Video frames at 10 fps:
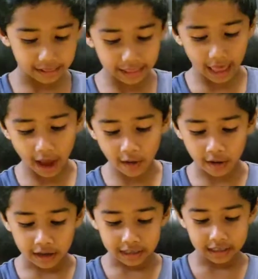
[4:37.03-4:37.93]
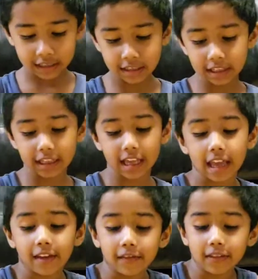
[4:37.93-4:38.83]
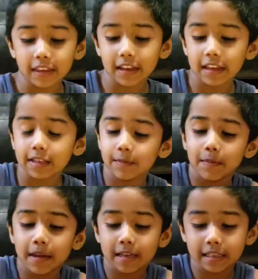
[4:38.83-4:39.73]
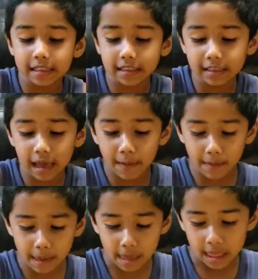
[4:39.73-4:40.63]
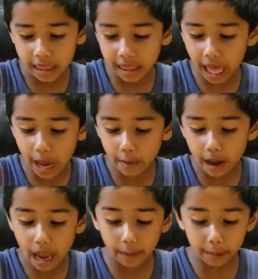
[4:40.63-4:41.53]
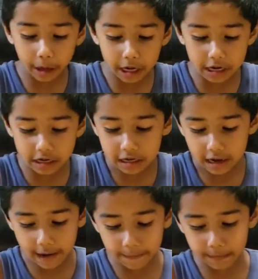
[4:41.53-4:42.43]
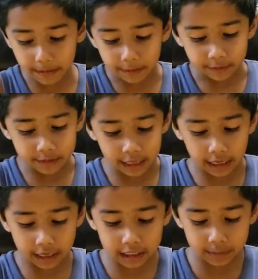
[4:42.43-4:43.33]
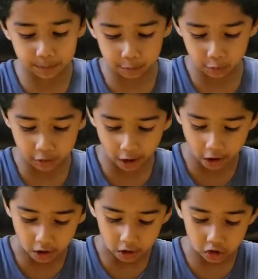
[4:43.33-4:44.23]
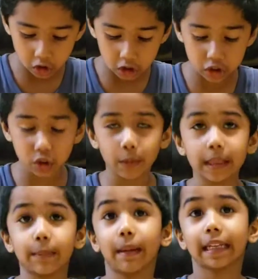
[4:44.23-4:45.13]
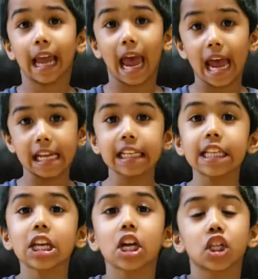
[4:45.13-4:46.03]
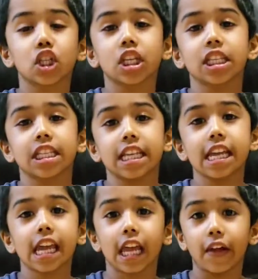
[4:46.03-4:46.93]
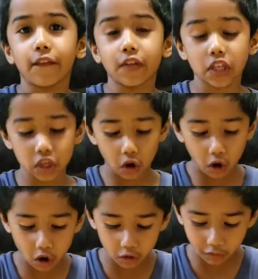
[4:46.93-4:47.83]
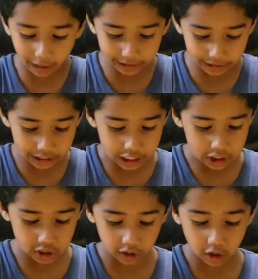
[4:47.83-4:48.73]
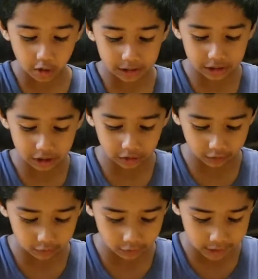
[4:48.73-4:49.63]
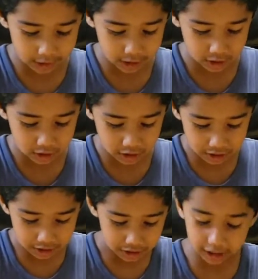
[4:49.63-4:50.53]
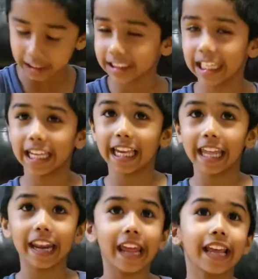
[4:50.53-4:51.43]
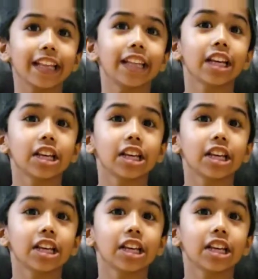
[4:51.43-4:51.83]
Now, see, everything is mixed up. Now I'm going to take a spoon and touch it with my hands to see if it's all ready to go into the fridge. Looks like it is.